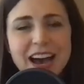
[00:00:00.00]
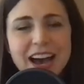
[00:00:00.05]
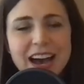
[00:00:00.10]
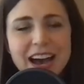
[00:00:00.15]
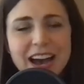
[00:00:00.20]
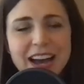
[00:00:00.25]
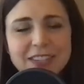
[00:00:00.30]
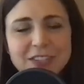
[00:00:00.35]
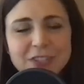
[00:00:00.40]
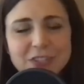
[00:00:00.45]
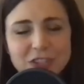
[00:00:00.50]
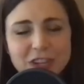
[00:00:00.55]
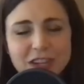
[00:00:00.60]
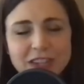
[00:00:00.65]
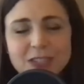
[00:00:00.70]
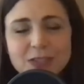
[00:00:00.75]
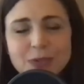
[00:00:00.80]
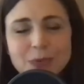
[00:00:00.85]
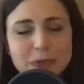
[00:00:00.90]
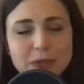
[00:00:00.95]
I
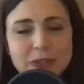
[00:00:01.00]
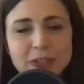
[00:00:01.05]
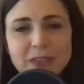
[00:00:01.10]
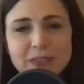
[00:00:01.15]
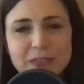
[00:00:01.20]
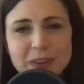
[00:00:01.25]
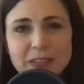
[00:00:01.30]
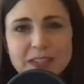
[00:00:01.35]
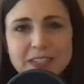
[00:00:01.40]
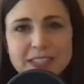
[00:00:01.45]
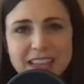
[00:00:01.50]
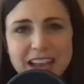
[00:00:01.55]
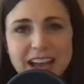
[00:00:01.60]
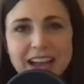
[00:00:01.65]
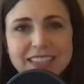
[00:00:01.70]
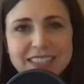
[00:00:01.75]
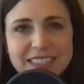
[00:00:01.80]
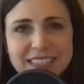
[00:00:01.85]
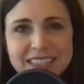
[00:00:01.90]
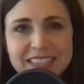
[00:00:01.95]
just really felt
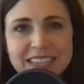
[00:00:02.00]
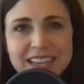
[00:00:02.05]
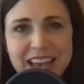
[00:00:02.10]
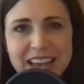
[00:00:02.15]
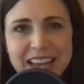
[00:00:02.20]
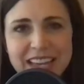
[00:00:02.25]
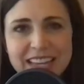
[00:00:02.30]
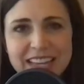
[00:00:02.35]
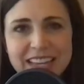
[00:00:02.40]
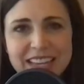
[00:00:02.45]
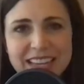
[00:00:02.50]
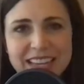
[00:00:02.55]
stagnant again.